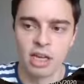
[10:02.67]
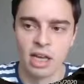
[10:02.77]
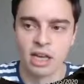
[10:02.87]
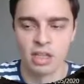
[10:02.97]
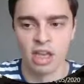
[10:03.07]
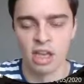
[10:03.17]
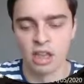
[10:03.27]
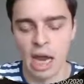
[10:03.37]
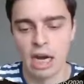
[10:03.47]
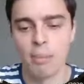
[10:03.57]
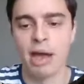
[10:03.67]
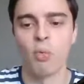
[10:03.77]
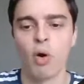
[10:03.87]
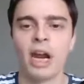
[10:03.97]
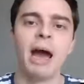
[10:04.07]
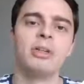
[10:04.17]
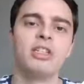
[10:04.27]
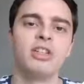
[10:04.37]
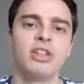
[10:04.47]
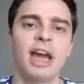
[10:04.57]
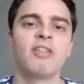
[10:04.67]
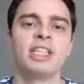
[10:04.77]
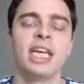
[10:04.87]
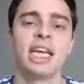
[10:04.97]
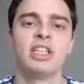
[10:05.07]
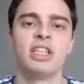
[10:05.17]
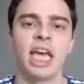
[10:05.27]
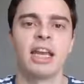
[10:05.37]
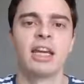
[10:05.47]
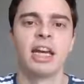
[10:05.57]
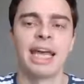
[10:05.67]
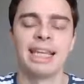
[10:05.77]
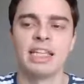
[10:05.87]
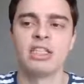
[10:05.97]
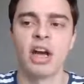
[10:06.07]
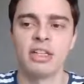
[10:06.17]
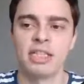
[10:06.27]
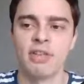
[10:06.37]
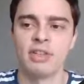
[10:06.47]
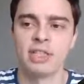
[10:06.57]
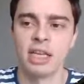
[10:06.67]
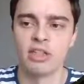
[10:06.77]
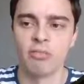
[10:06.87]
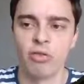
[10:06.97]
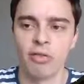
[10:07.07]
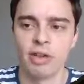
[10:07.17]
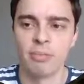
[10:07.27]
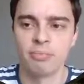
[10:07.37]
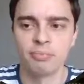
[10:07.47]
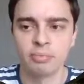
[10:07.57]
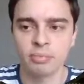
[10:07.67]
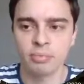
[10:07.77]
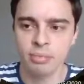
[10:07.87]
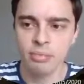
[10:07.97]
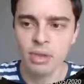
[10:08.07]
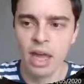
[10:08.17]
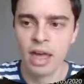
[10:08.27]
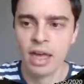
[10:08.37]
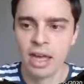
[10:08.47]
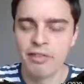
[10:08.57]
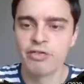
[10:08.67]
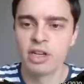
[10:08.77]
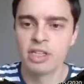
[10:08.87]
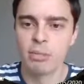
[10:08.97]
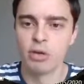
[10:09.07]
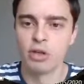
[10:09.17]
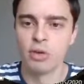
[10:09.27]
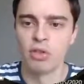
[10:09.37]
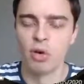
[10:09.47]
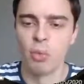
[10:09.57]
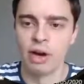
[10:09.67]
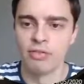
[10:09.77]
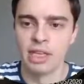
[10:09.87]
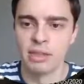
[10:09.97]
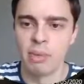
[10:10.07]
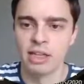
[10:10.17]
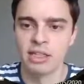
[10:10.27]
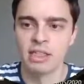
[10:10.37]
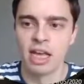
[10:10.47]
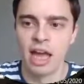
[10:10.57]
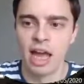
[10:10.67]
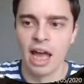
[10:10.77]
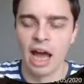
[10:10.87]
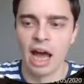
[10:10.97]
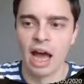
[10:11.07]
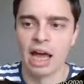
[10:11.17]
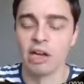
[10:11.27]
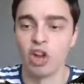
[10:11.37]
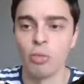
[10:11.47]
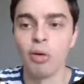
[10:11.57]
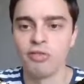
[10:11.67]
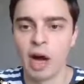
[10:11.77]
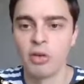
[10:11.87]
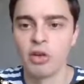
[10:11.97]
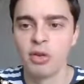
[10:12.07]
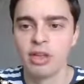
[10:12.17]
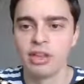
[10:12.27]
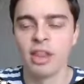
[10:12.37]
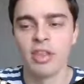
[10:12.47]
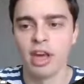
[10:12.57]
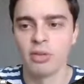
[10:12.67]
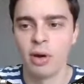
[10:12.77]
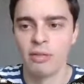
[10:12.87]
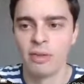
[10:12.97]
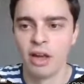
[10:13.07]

so that no matter what happens, you're guaranteed to get at least 97 cents of profit. If, for example, you thought one of these bets had a lot more value than the other one,